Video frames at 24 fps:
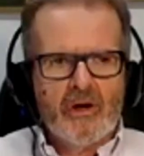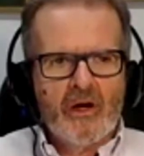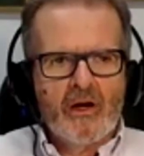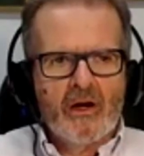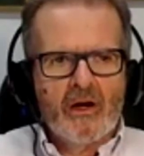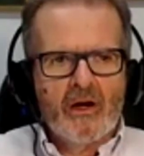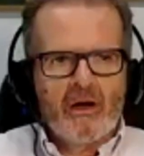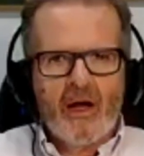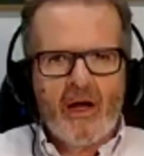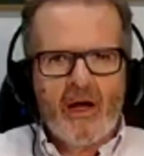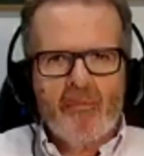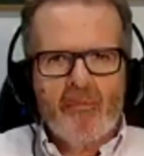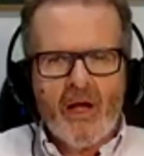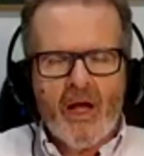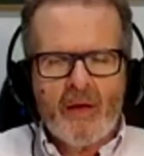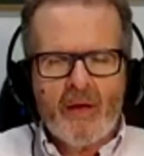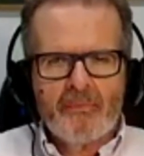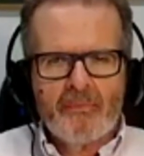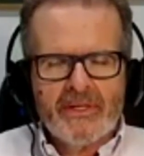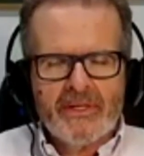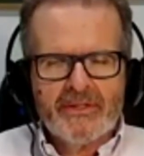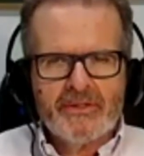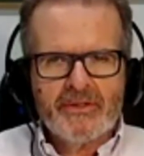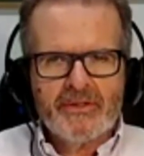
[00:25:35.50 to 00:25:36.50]
uh, I'm
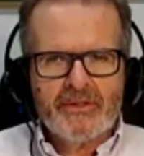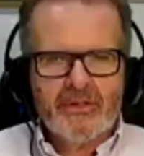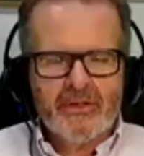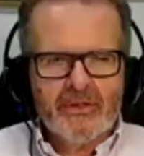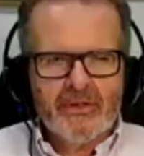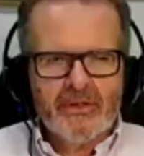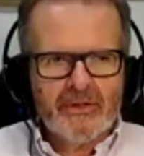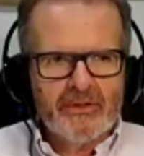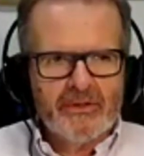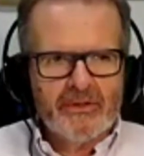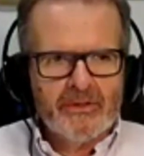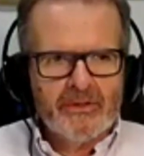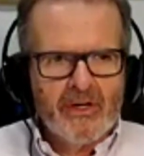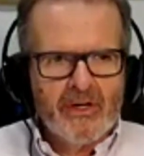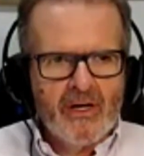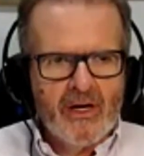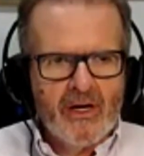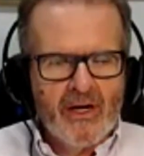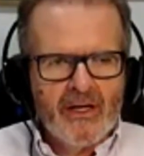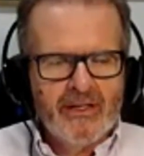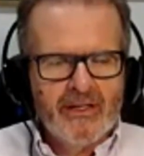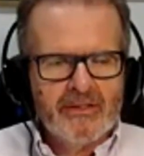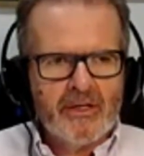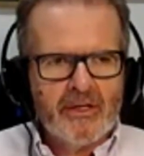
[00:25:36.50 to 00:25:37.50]
happy to
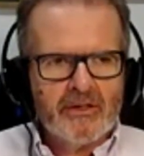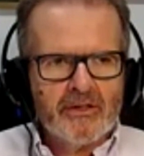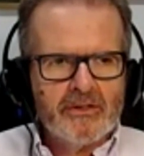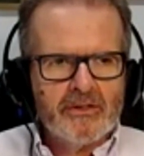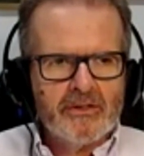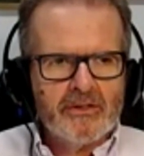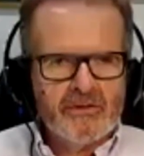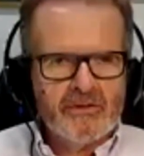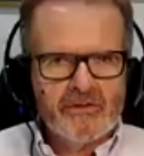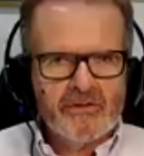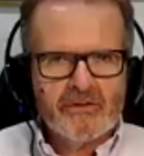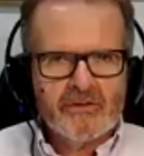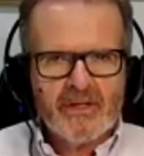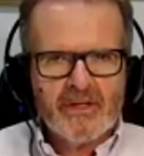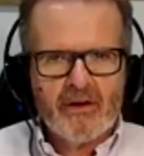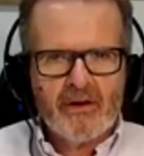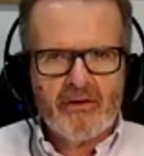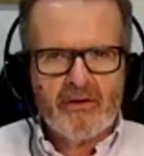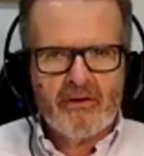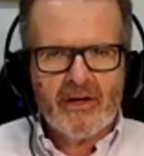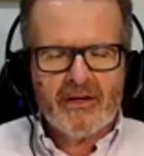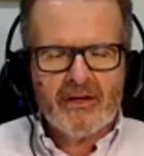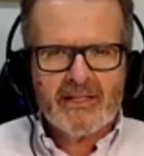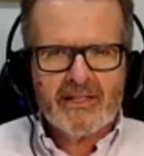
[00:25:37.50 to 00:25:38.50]
uh, introduce
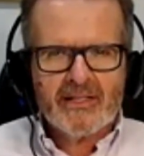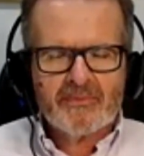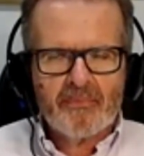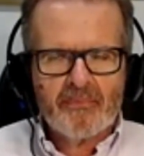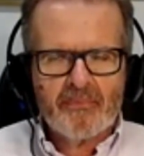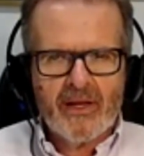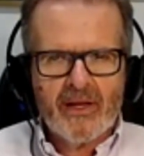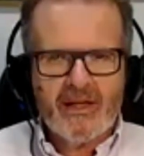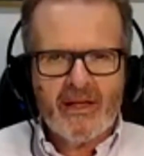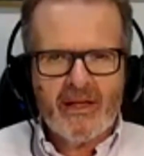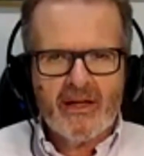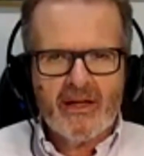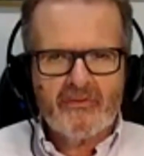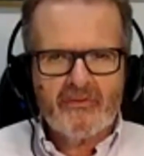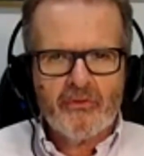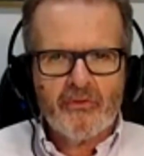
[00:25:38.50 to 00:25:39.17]
our next speaker